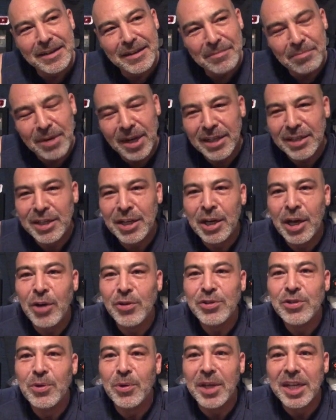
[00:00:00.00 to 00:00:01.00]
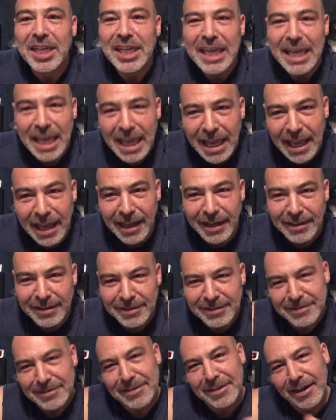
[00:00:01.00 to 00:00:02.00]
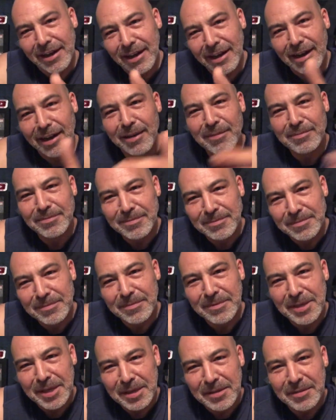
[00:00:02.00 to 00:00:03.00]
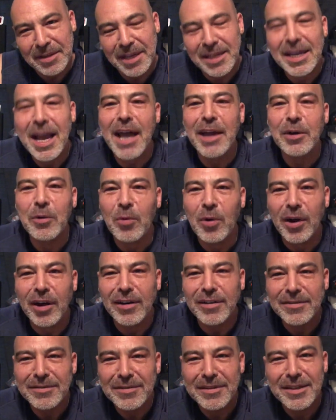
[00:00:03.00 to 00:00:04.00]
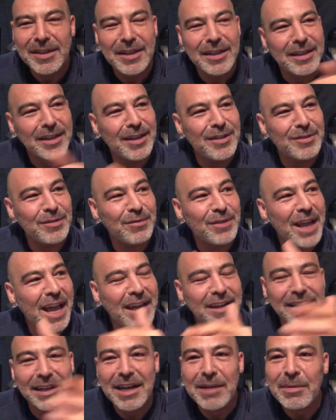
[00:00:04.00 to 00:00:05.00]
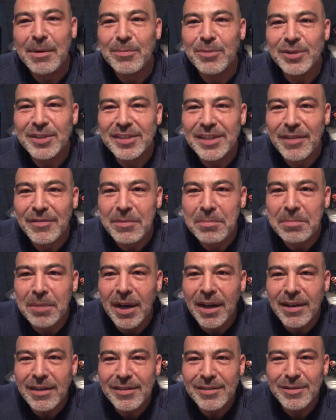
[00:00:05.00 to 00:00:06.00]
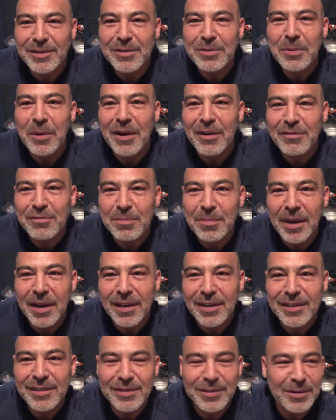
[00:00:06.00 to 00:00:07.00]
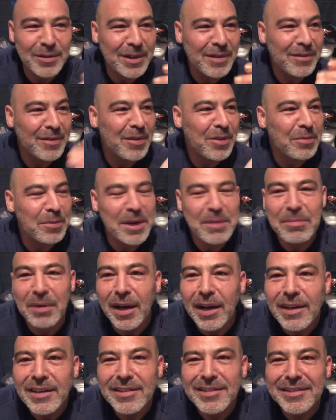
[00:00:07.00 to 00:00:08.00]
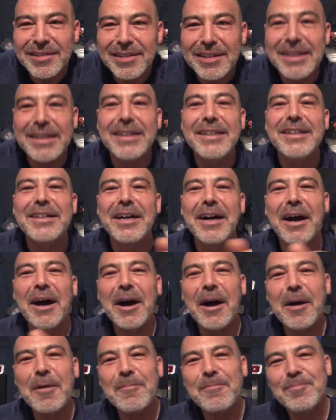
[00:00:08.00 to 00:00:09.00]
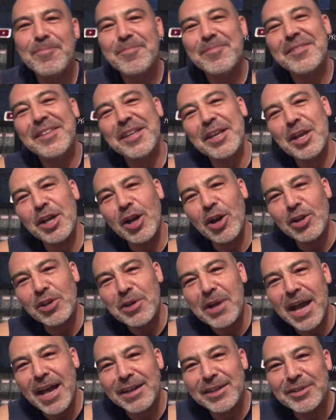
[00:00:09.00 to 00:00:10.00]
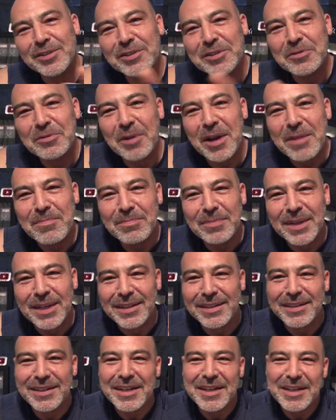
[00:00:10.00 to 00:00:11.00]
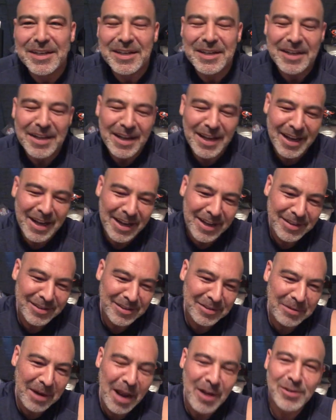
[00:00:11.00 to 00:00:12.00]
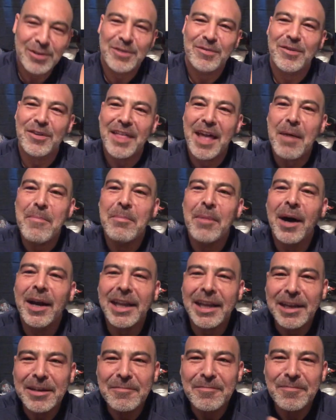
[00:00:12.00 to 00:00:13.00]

But, you know, to a kid, they kind of were. Because if you had to come up with $7 or $12 or even $3, you know, you had to scrape and scrounge for that money.